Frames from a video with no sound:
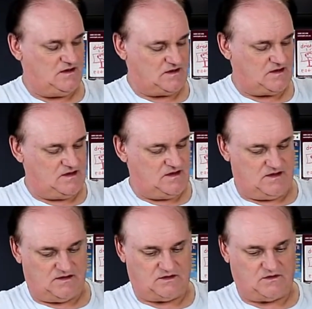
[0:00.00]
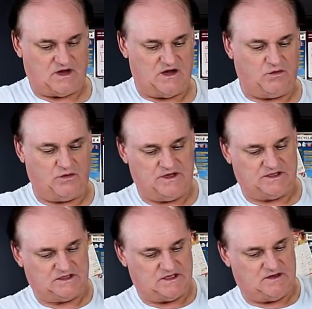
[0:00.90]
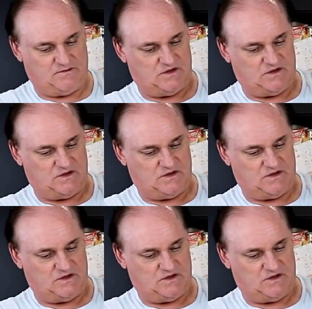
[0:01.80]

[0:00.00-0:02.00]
Okay, so I ordered some